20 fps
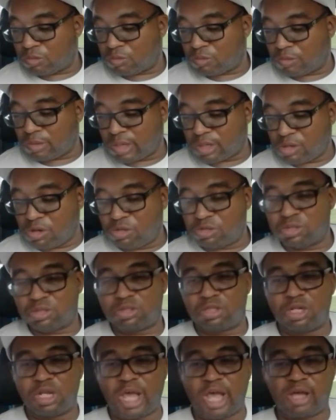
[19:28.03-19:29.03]
when I go
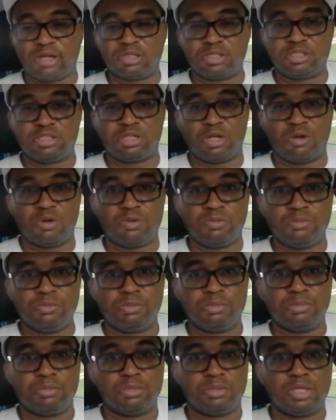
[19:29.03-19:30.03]
to the house. So,
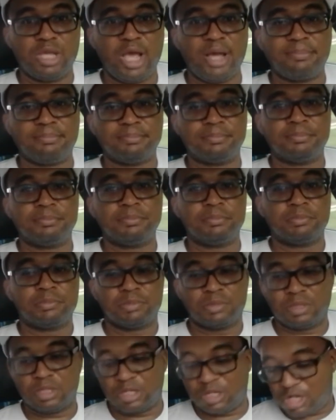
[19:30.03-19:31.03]
yeah,
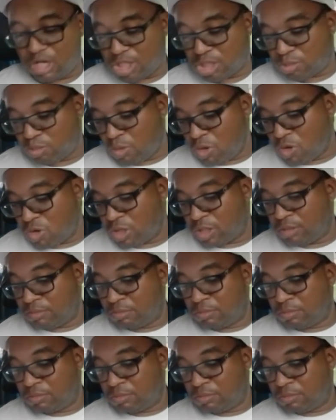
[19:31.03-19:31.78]
there's more.